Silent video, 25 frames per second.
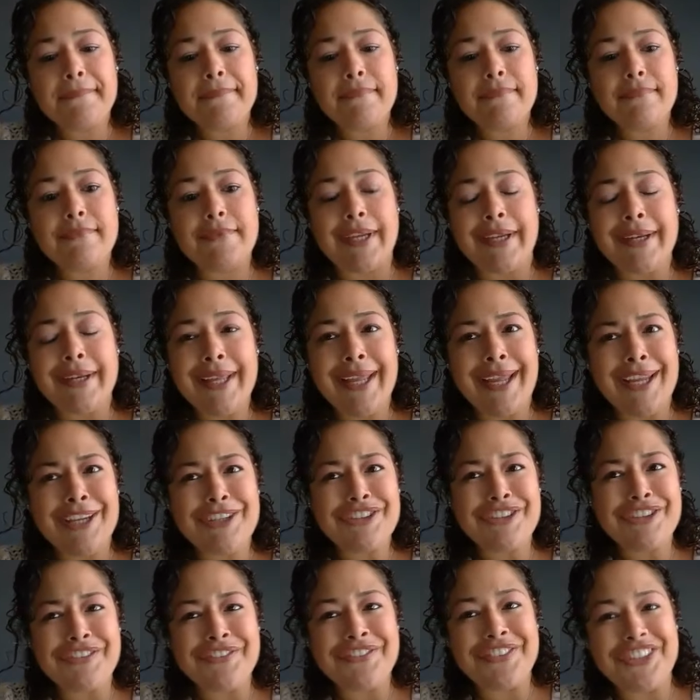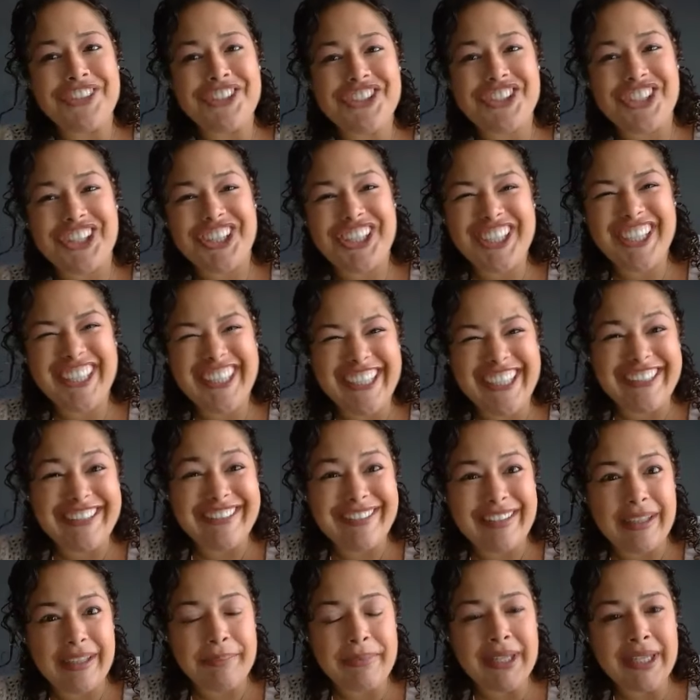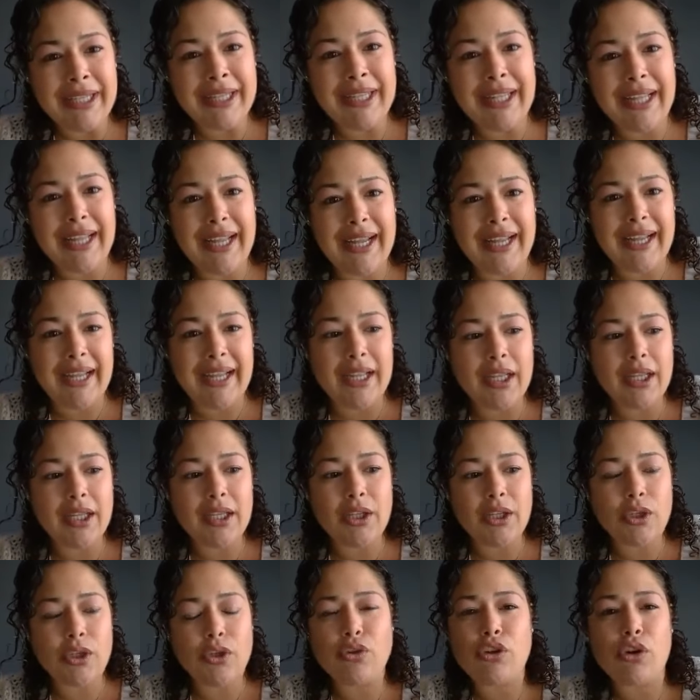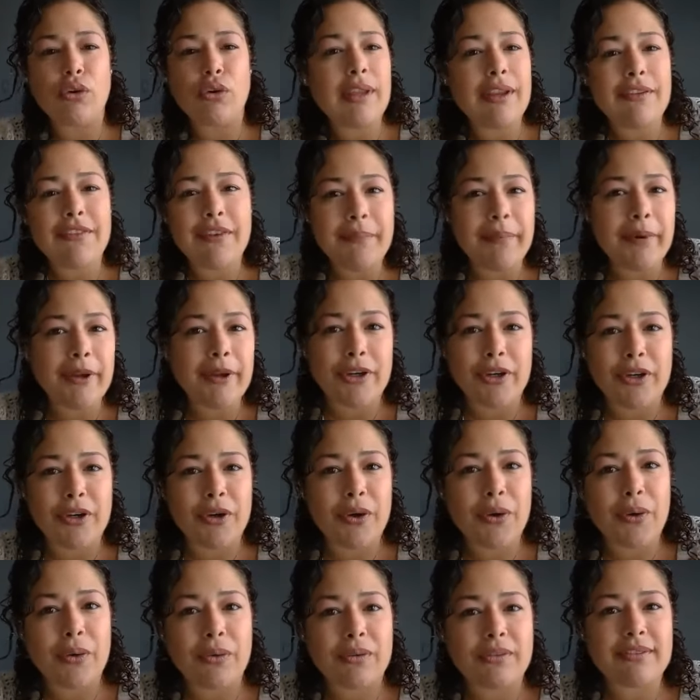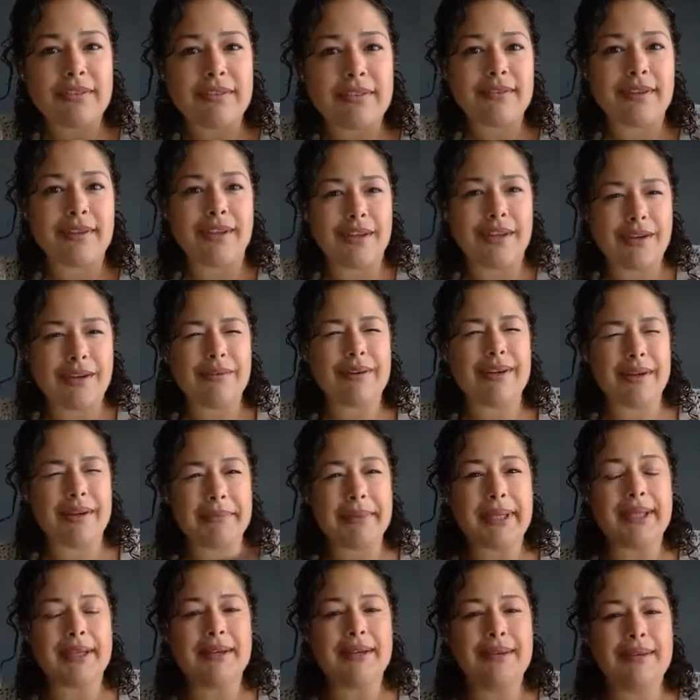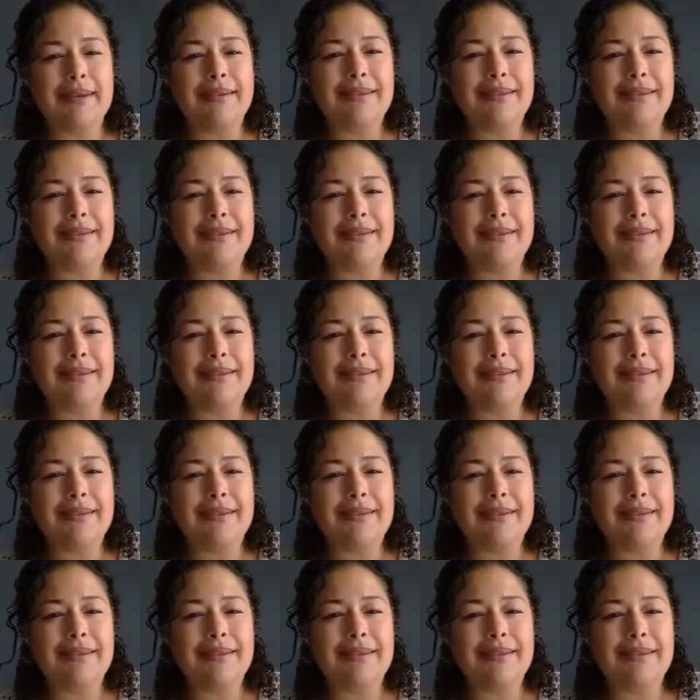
dedication for sure. It's something that you don't give up on your goals. You know what I mean?